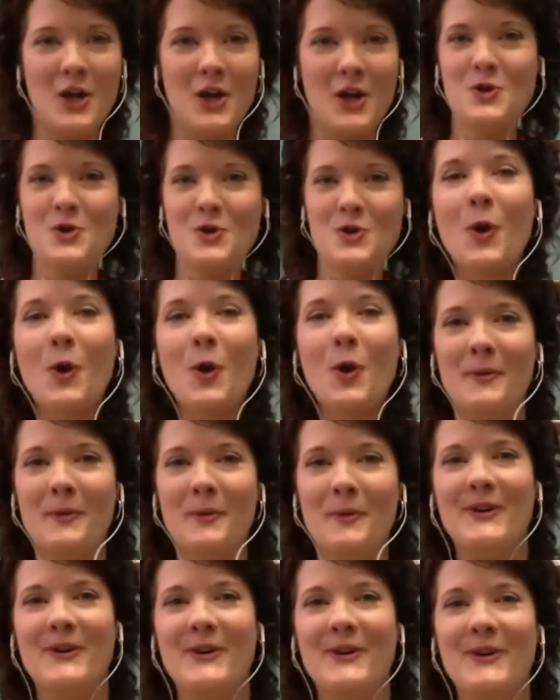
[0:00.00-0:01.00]

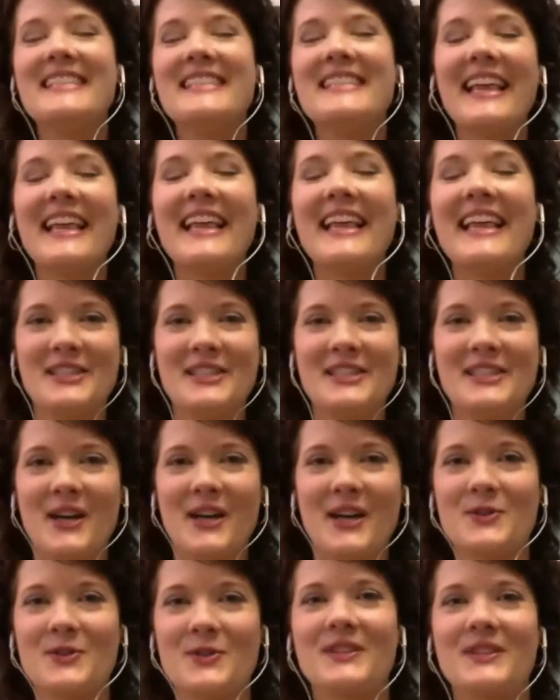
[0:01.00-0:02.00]
normal daily
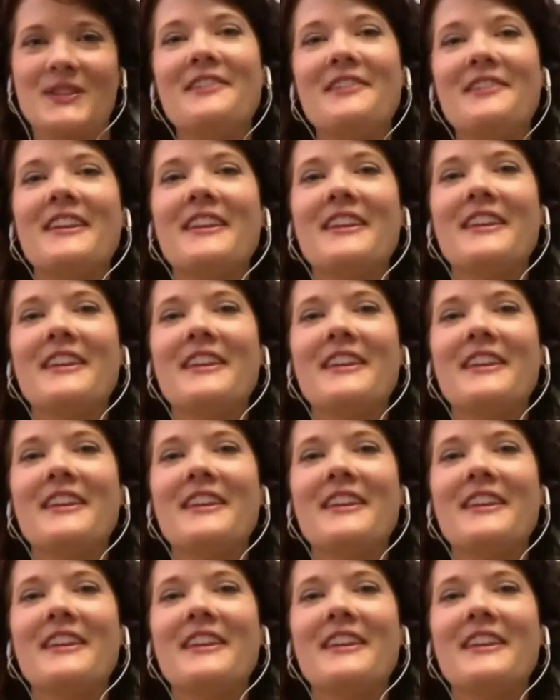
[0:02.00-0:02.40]
stress relief and